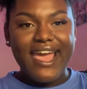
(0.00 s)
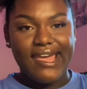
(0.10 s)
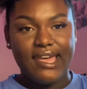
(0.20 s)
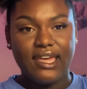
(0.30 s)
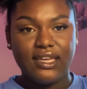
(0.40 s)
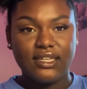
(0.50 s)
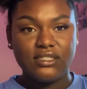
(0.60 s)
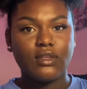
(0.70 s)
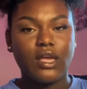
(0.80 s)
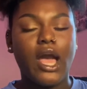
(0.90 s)
and
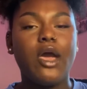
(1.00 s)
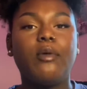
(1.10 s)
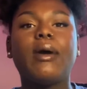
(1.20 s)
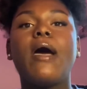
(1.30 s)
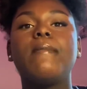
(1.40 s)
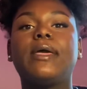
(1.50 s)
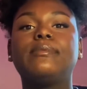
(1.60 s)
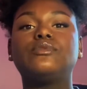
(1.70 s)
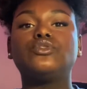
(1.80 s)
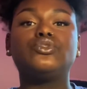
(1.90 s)
I hope I am
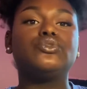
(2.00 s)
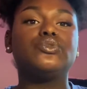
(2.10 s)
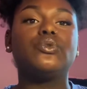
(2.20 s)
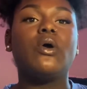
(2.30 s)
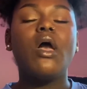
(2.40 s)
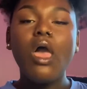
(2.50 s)
able to